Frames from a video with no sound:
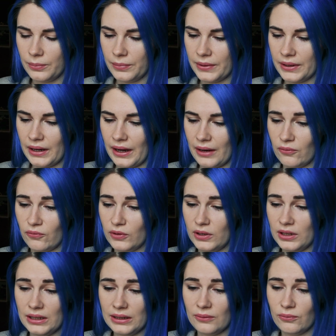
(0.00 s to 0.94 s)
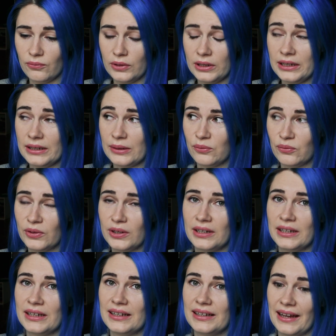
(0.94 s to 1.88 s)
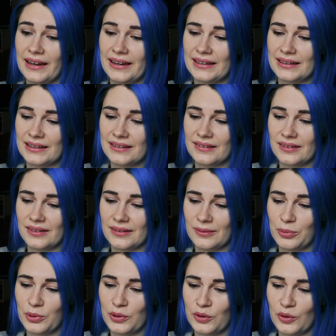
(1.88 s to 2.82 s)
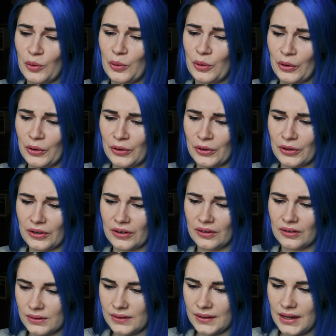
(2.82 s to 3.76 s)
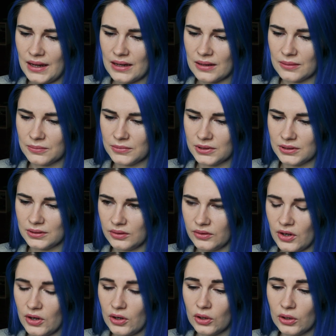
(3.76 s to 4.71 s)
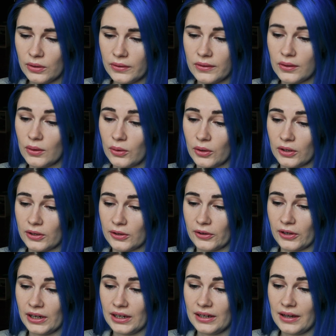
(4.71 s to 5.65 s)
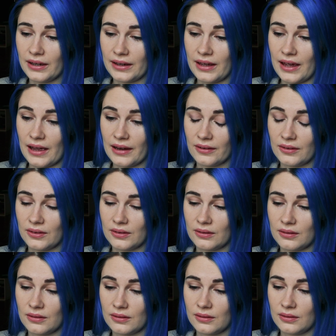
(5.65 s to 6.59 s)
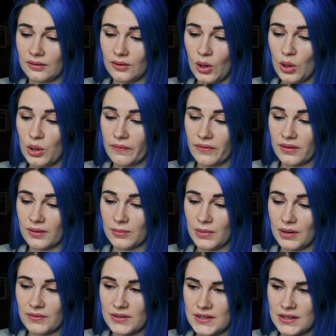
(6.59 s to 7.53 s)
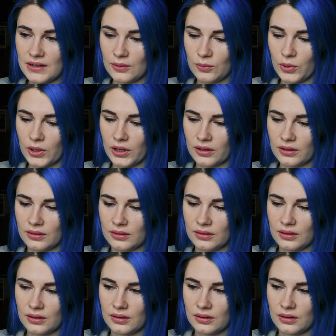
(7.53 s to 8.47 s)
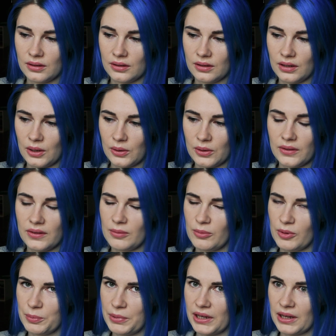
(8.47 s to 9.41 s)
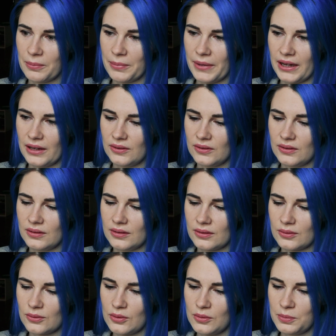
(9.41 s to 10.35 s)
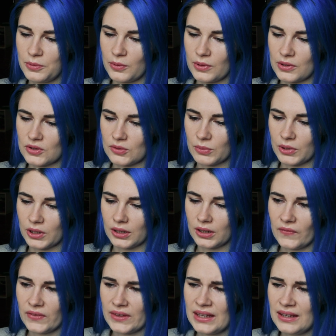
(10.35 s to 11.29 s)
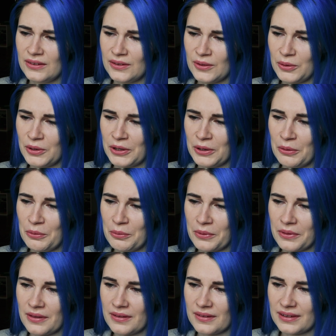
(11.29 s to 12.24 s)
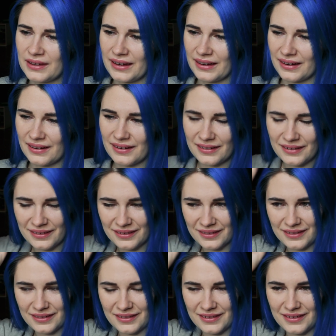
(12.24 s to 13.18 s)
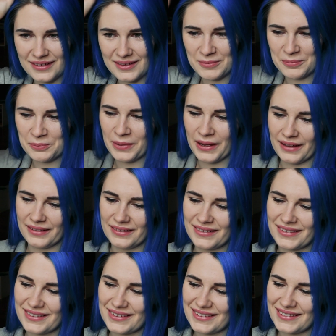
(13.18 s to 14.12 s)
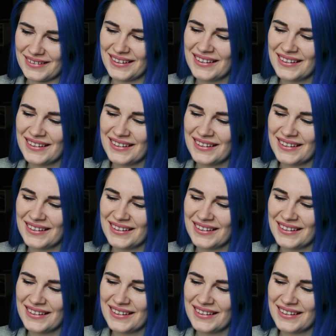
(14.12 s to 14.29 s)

But I really like this. It was so good. Damn, they're all so good looking. I can't. All of them, every single one. How does someone pick a bias in this group? Question mark. He's so cute with his like buns.